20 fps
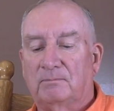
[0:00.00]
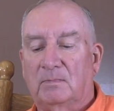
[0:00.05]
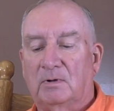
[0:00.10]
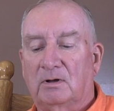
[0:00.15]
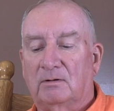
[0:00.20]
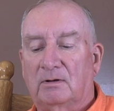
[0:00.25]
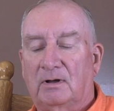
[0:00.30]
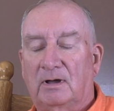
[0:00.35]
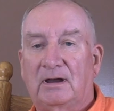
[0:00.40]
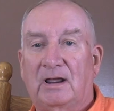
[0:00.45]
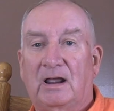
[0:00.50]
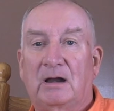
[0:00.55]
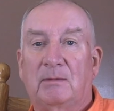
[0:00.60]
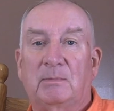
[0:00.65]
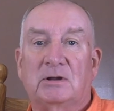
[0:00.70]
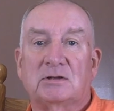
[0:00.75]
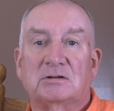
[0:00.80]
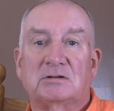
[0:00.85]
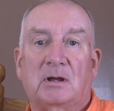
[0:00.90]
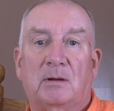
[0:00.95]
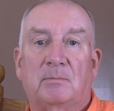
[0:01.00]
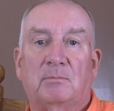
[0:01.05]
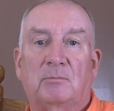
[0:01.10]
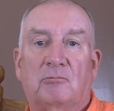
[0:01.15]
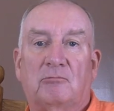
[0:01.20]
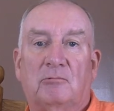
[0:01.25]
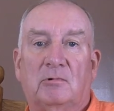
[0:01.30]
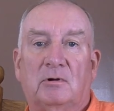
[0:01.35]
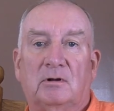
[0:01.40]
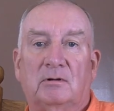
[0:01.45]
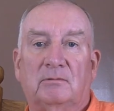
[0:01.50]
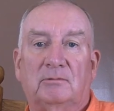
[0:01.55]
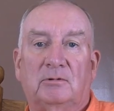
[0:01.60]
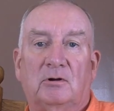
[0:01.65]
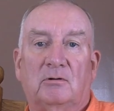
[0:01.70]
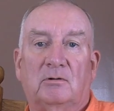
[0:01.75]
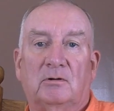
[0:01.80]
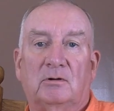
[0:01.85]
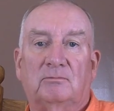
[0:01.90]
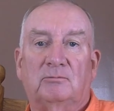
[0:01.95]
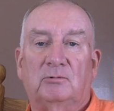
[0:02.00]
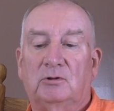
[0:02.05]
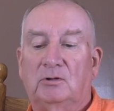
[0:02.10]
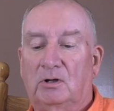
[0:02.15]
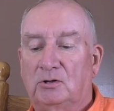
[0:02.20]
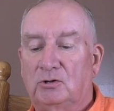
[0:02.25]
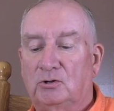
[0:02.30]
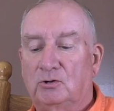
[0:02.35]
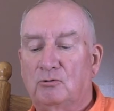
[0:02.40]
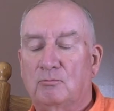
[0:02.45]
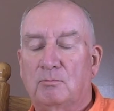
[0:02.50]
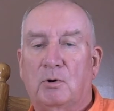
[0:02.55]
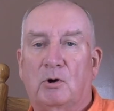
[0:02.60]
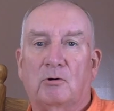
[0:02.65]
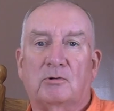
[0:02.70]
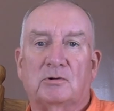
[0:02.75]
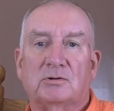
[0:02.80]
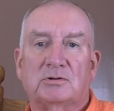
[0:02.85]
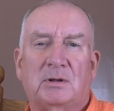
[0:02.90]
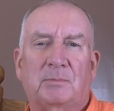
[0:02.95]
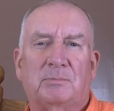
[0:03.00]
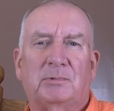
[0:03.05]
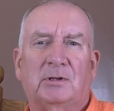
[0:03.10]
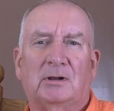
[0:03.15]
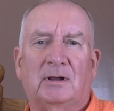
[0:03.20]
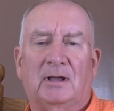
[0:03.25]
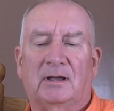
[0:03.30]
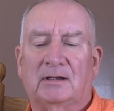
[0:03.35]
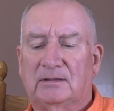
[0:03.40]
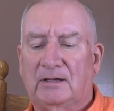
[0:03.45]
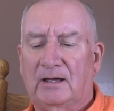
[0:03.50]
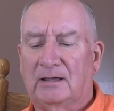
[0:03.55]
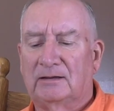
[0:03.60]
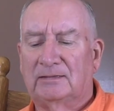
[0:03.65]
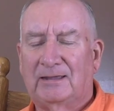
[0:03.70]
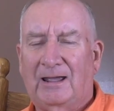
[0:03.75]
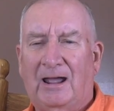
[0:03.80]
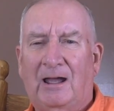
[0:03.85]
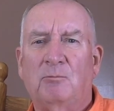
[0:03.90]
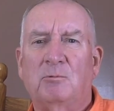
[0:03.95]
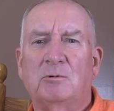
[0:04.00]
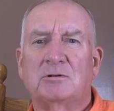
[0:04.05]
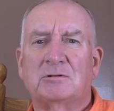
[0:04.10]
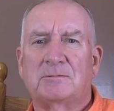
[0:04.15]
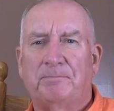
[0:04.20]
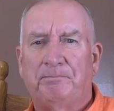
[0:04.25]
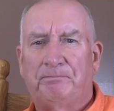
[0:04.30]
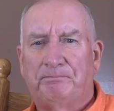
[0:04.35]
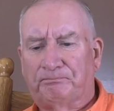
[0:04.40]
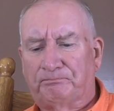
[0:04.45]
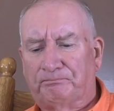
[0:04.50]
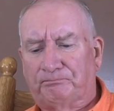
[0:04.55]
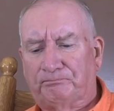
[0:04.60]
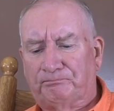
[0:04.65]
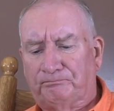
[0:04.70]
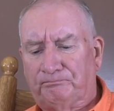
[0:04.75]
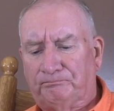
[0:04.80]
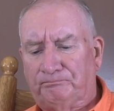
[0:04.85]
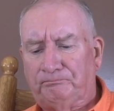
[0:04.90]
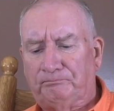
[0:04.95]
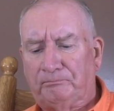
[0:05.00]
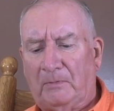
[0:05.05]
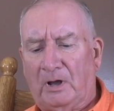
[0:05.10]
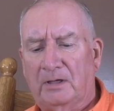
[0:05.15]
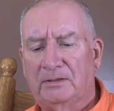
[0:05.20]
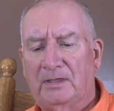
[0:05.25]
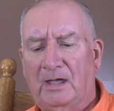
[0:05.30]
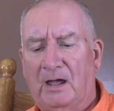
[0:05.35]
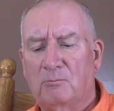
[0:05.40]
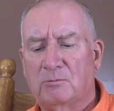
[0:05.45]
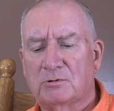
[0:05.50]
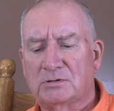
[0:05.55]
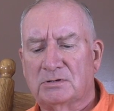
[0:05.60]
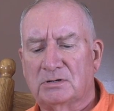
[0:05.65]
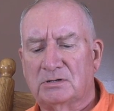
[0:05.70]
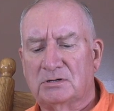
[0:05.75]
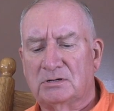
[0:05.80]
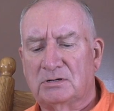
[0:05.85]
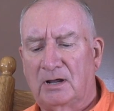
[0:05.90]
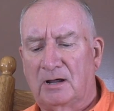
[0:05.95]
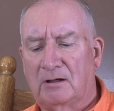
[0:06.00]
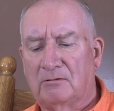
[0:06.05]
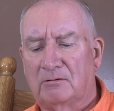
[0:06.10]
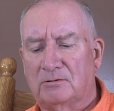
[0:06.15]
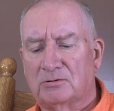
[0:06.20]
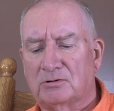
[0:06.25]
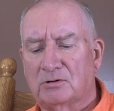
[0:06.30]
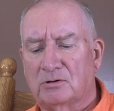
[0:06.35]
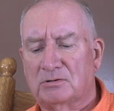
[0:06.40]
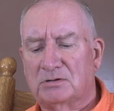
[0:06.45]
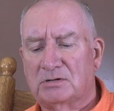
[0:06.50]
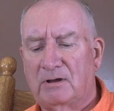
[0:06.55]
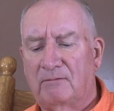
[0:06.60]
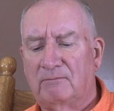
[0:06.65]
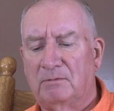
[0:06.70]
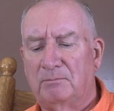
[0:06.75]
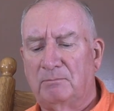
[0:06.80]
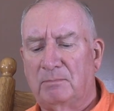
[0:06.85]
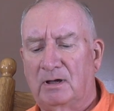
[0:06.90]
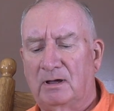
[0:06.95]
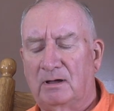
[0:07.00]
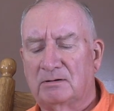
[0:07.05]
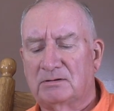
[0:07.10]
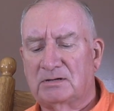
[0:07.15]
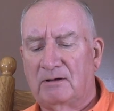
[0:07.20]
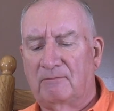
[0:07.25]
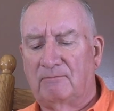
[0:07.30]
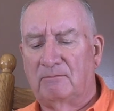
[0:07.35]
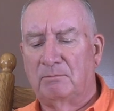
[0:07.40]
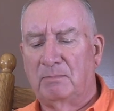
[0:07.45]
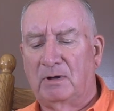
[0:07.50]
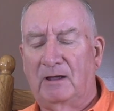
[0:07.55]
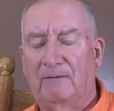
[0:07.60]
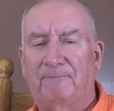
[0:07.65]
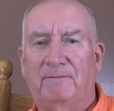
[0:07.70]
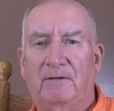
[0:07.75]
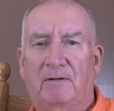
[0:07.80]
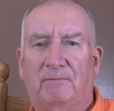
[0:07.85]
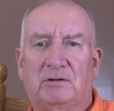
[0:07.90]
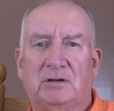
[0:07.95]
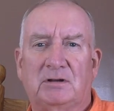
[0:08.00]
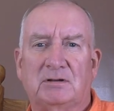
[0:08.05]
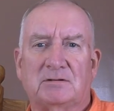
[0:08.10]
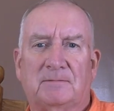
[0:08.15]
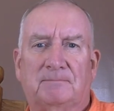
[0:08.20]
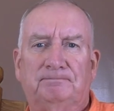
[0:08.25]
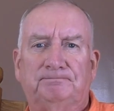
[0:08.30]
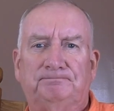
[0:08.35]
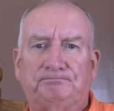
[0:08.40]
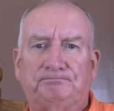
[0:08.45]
a, a, a, an enemy sub, uh, you know, a U-boat or something like that. That was, that was the standard. So seven by, seven by 50s